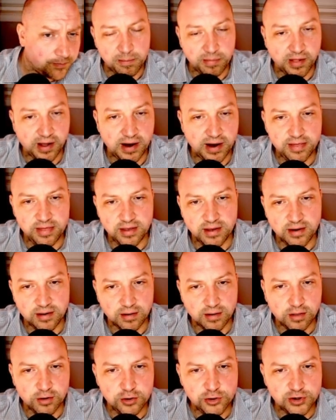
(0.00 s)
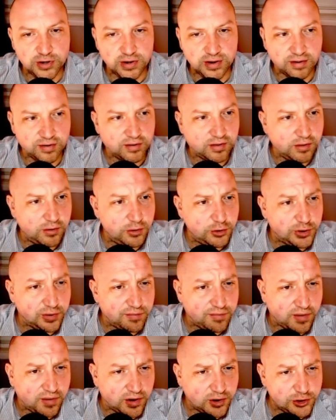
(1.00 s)
I apply the
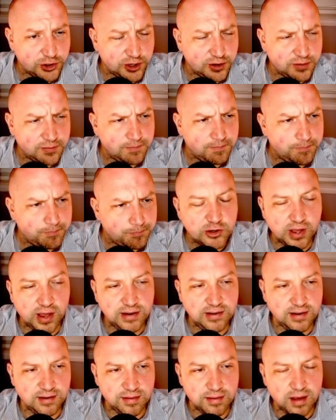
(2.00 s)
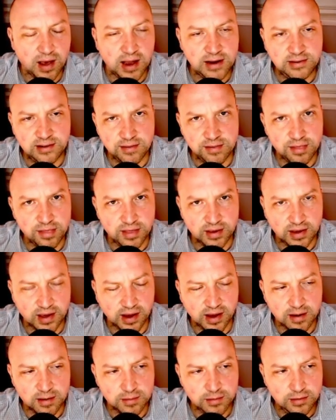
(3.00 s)
inclusion-exclusion function. Actually, I didn't think
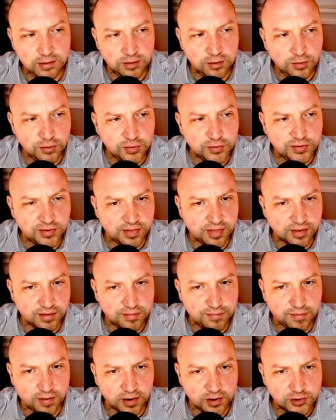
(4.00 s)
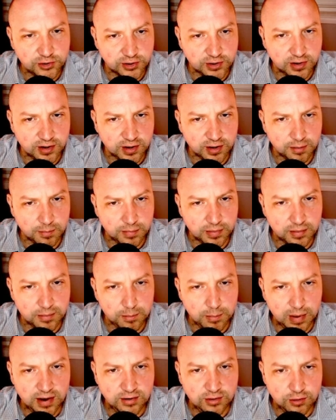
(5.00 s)
I used the function here,
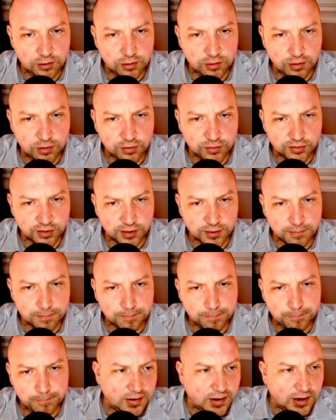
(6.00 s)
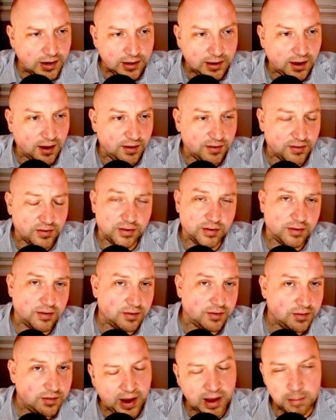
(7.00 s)
but yeah, I do use it. In any
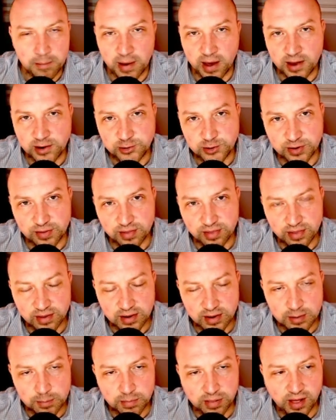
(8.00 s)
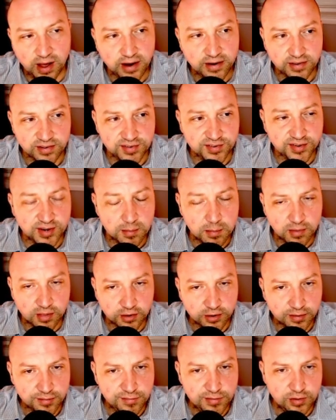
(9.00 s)
case, I imagine the plot is
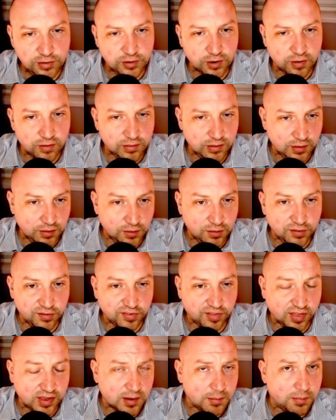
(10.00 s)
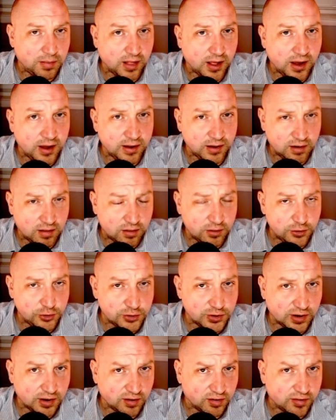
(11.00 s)
similar if you don't use the apply
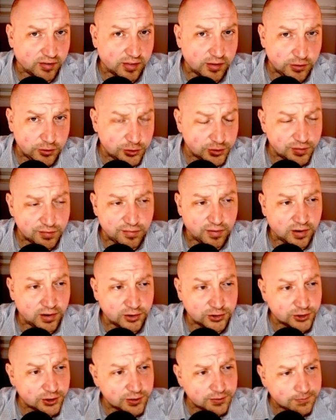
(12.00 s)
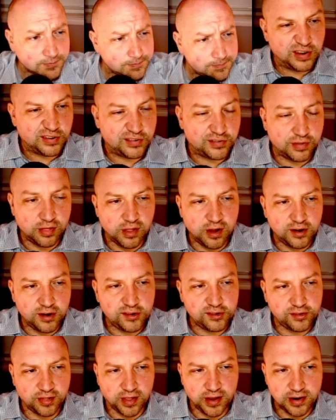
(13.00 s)
inclusion-exclusion function. This
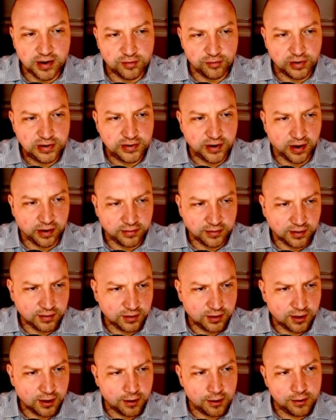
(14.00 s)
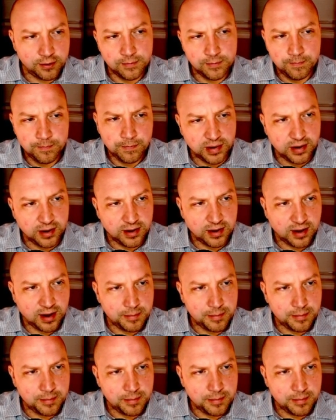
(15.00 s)
looks like redundant code, but